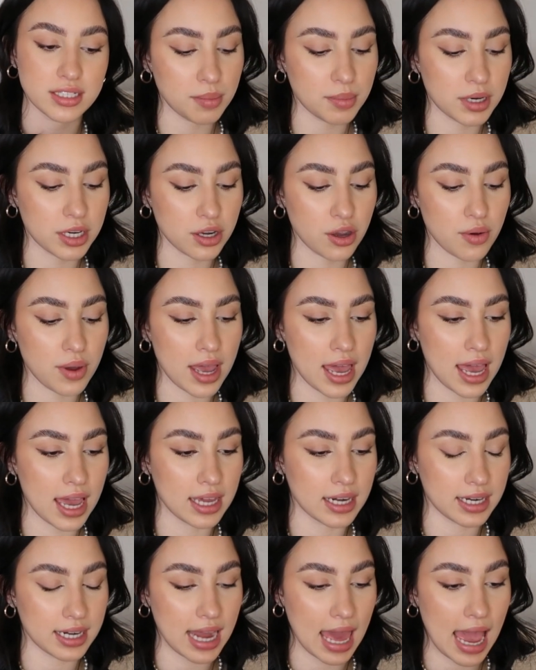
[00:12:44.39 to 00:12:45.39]
So I'm gonna go
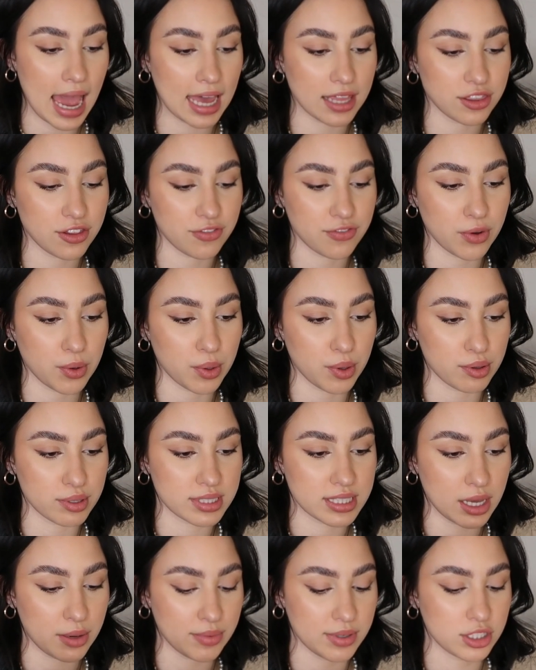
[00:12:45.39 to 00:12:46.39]
ahead and add the
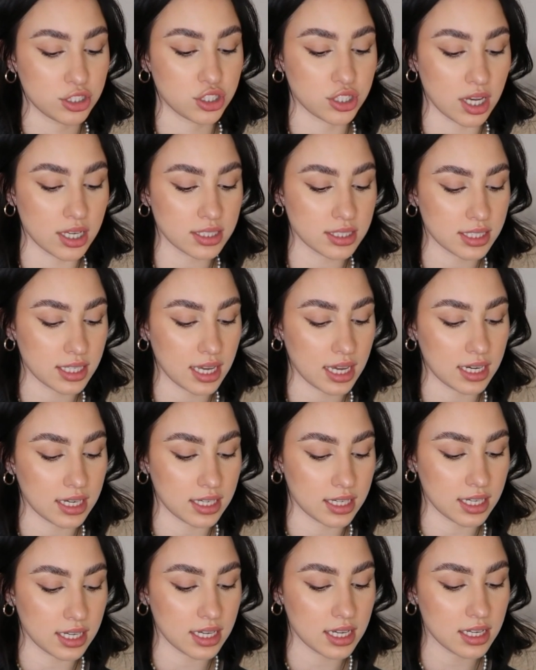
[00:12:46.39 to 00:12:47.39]
photos that we just
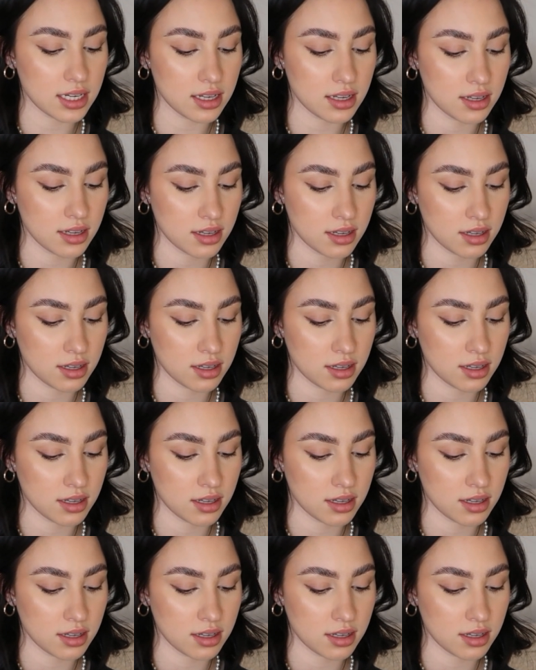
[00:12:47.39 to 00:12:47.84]
edited.